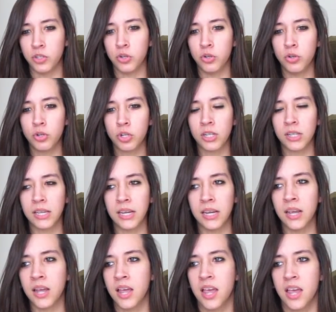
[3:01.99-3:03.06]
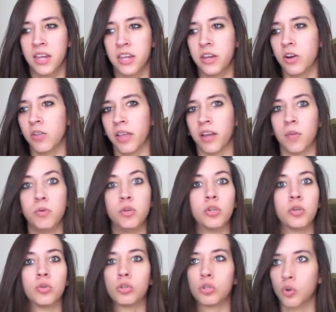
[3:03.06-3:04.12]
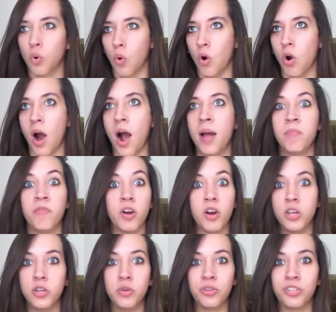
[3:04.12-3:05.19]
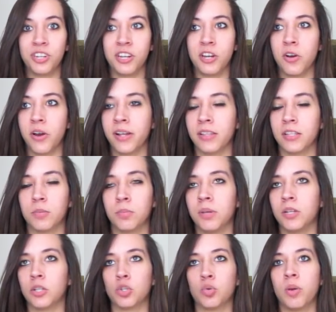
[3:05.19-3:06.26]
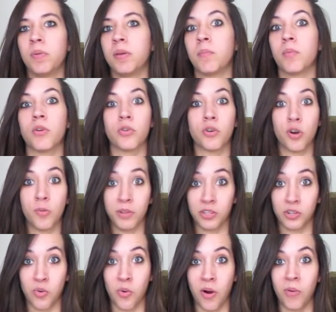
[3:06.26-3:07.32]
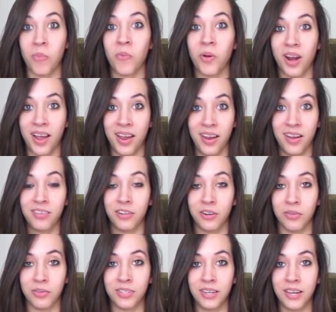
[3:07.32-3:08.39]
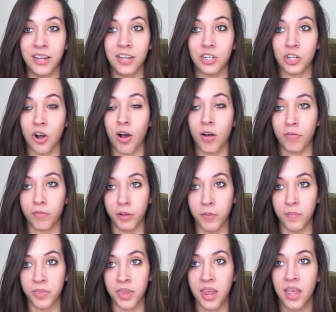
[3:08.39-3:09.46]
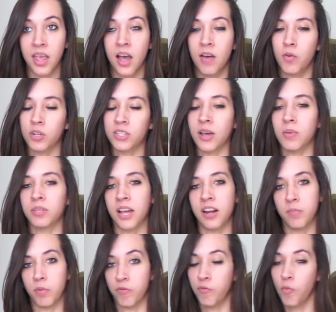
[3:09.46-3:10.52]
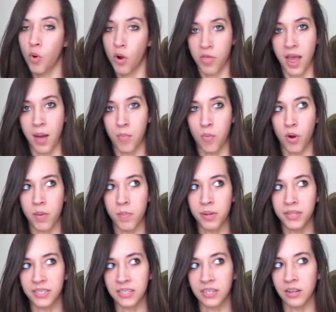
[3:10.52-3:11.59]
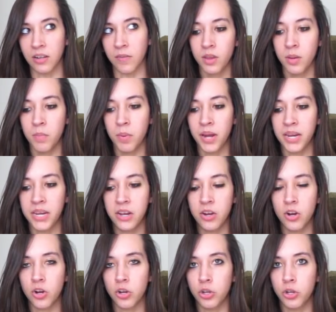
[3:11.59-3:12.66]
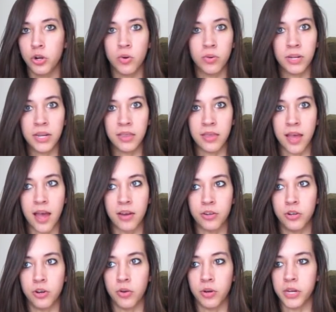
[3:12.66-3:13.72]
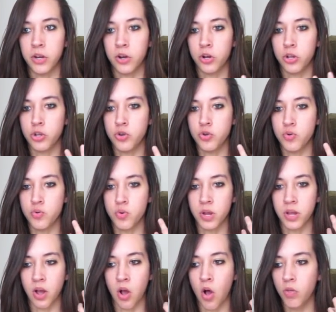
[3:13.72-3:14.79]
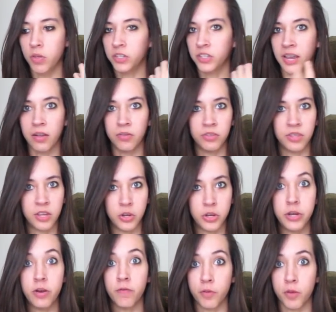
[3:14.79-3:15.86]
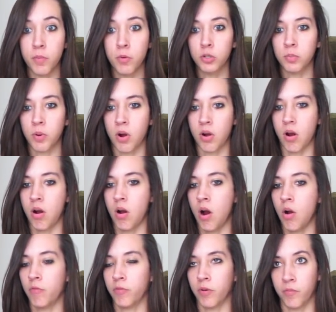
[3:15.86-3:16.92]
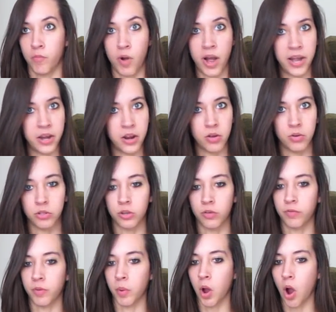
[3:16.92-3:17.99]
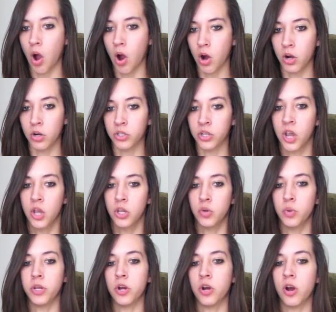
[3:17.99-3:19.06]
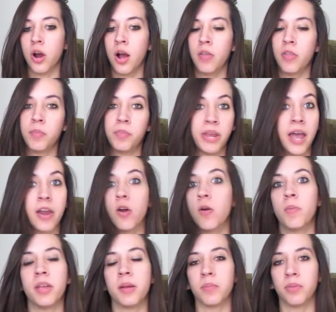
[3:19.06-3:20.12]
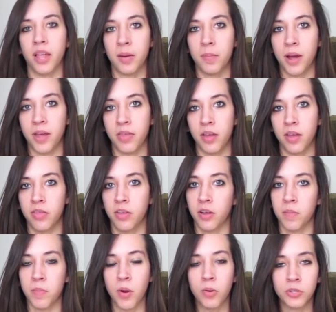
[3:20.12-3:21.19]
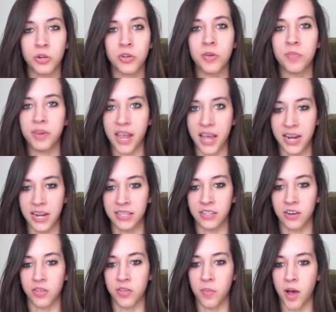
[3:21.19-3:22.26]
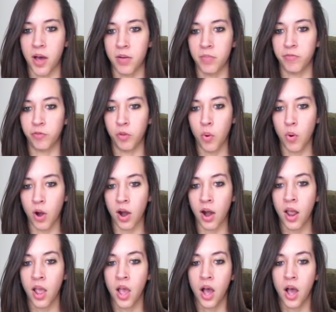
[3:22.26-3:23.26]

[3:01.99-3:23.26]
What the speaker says: You usually hear like a musical score. I'm very used to hearing this big sweeping Bernard Herrmann score when I, you know, see a Hitchcock film. Of course, that was kind of before that point, but still. But here you don't get that. You know, here you, all the sounds that you hear for the most part are from radios, they're from cars. You hear the piano being played by the composer, the pianist on the bottom floor.